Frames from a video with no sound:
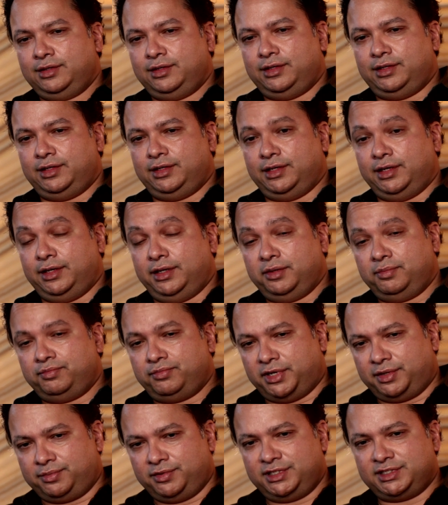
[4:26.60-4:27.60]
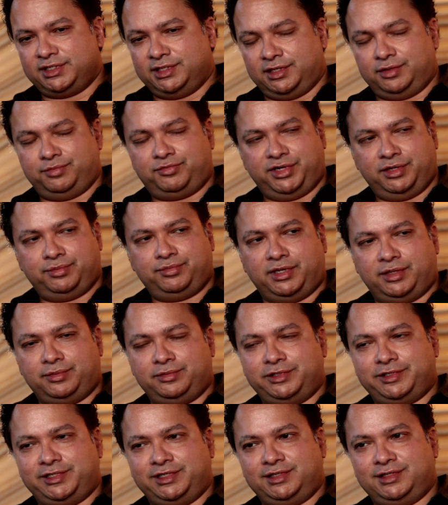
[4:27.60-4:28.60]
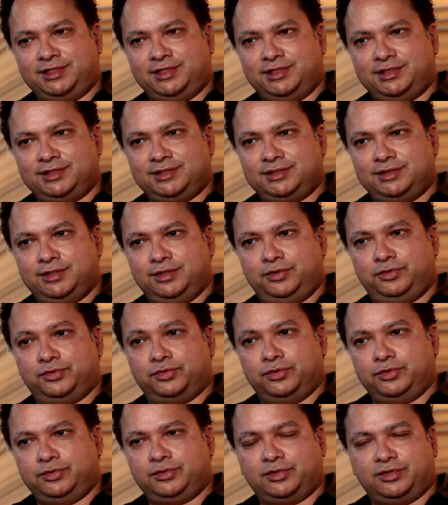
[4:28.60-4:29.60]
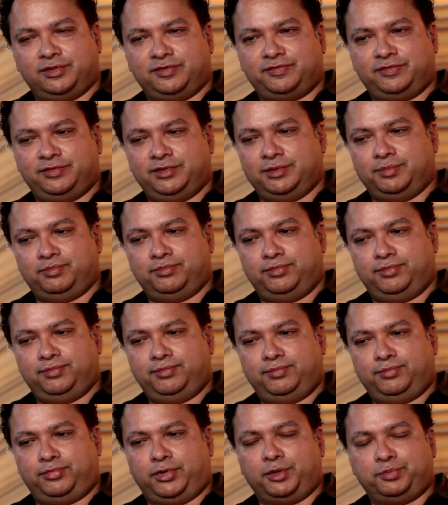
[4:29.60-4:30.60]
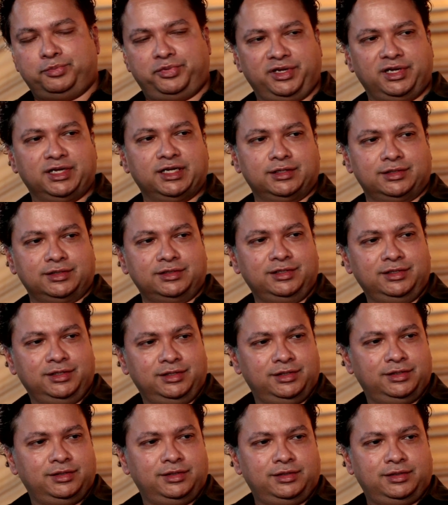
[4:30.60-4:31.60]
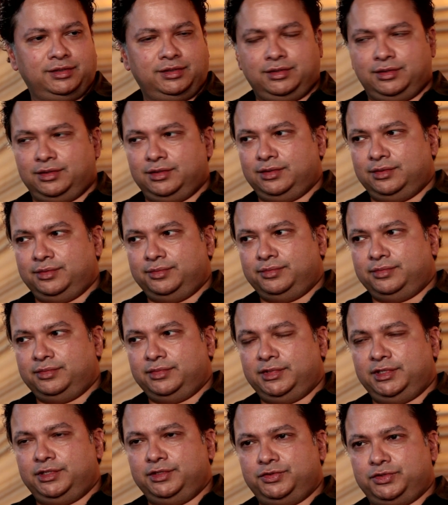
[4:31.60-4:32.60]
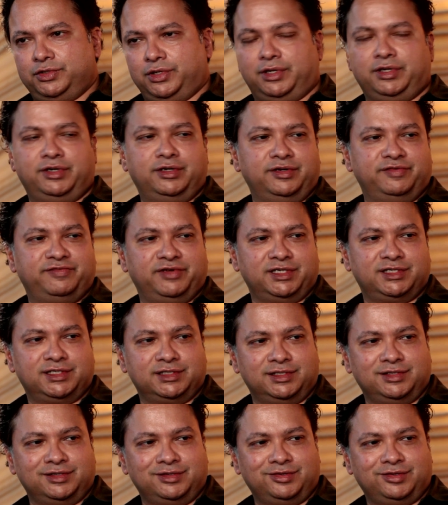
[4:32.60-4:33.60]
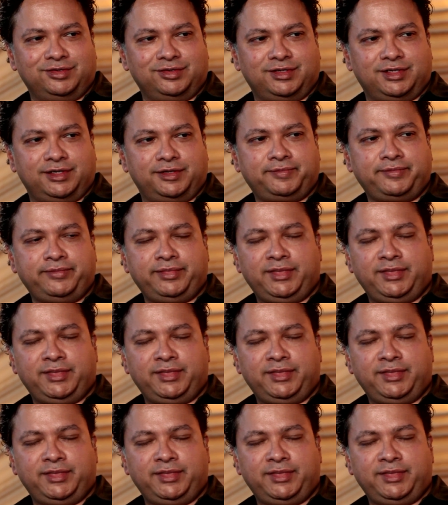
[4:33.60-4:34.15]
in Indian publishing, in print publishing, is the growth of the popular, the genre fiction, right?